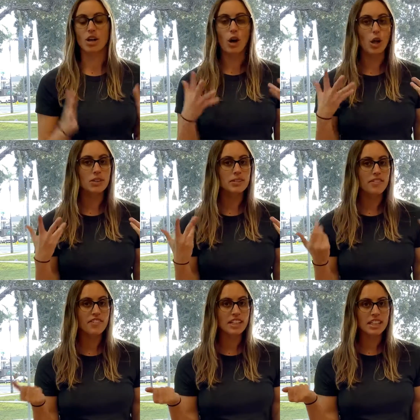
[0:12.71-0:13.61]
all of the
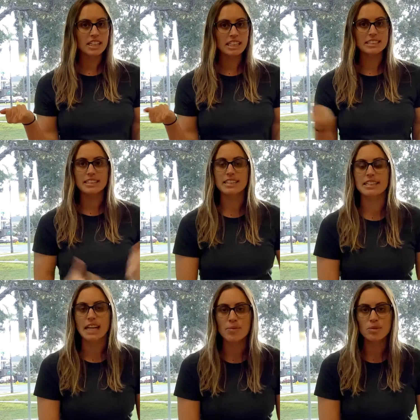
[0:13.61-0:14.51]
fun things this kit
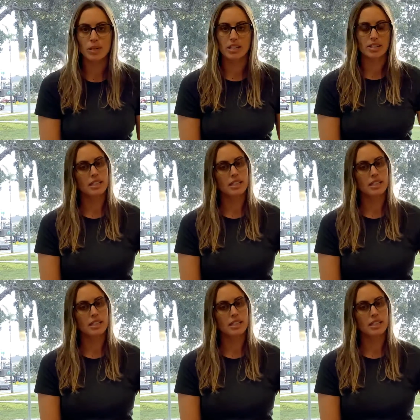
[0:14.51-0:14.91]
comes with.